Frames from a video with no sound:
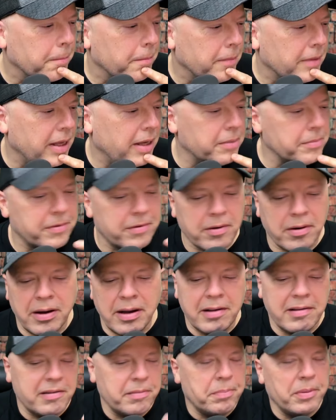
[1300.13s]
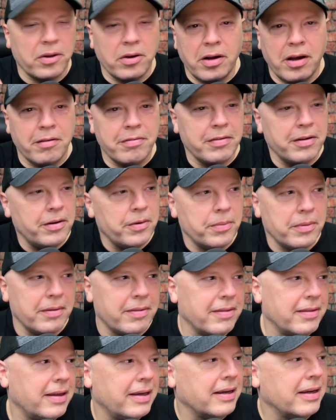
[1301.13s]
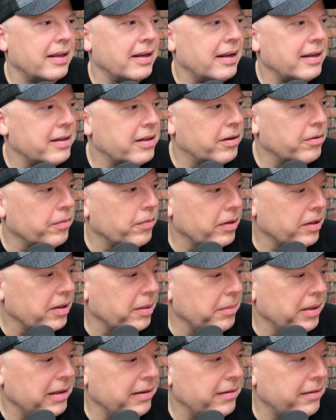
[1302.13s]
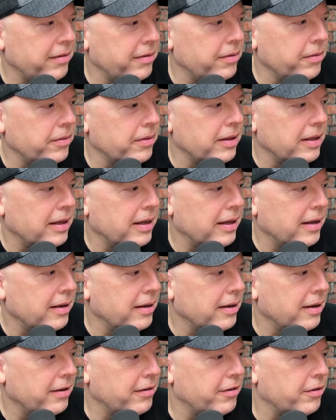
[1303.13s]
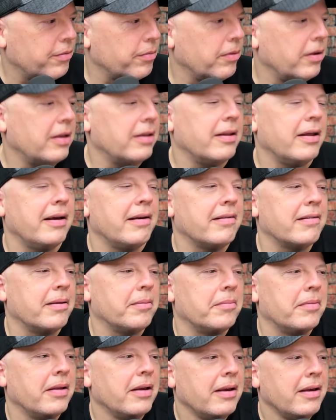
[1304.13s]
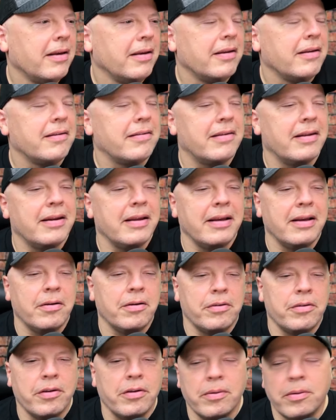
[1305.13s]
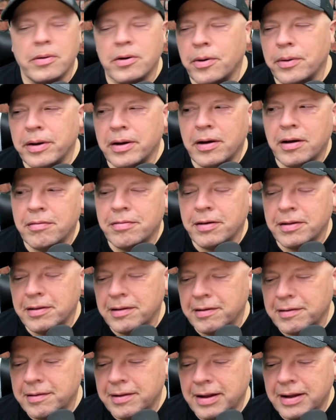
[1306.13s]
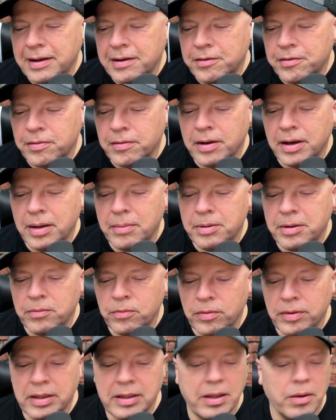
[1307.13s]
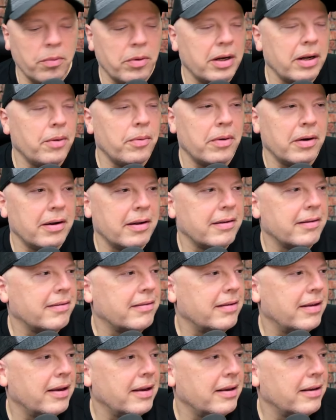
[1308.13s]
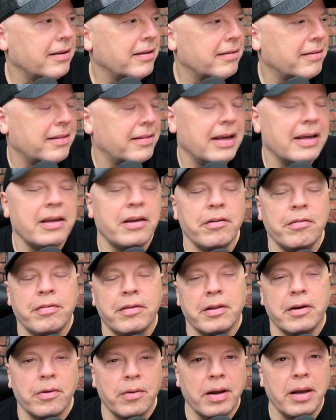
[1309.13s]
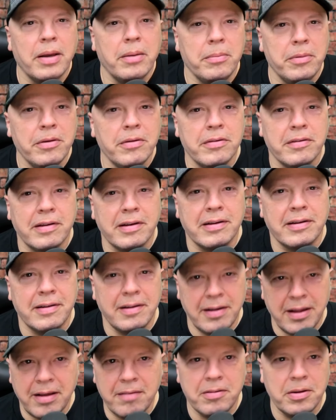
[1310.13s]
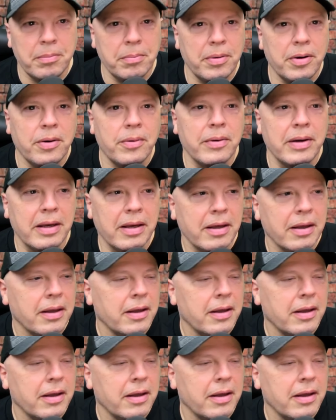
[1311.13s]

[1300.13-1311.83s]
I'm sorry, I spun off into a thing and I didn't really mean to do that. I just realized I'm sitting here going off on this diatribe. And really what I want to say is thank you for the great music to David Bowie